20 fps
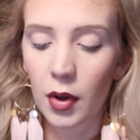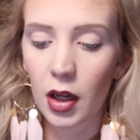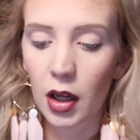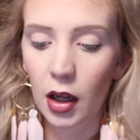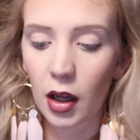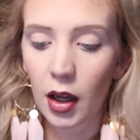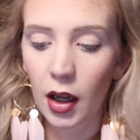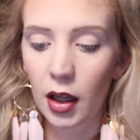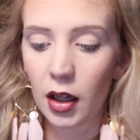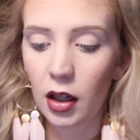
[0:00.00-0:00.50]

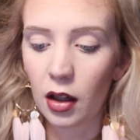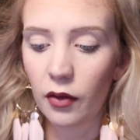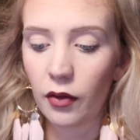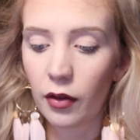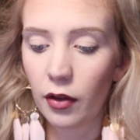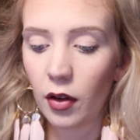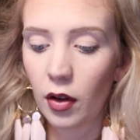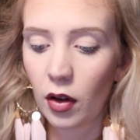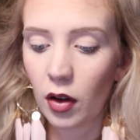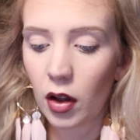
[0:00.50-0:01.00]
I kind of
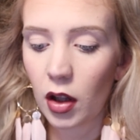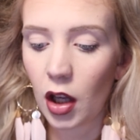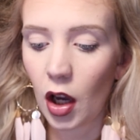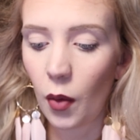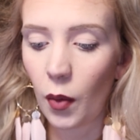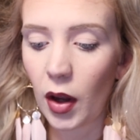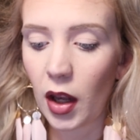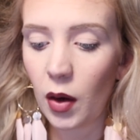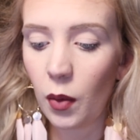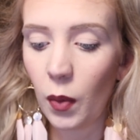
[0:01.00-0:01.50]

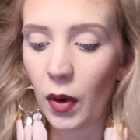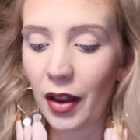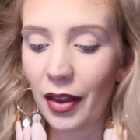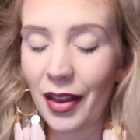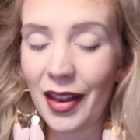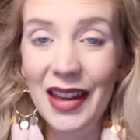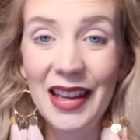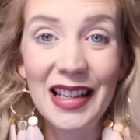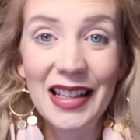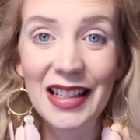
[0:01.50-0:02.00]
go in
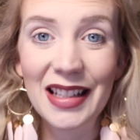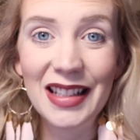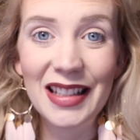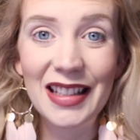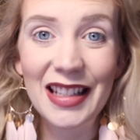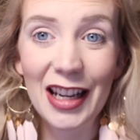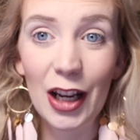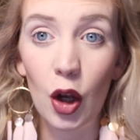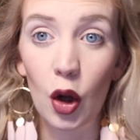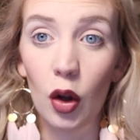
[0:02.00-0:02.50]
with
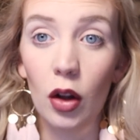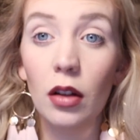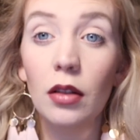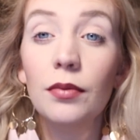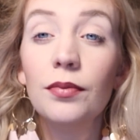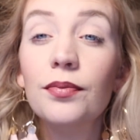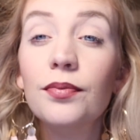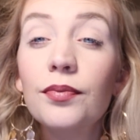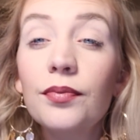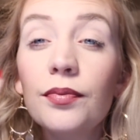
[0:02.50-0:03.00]
Tickle,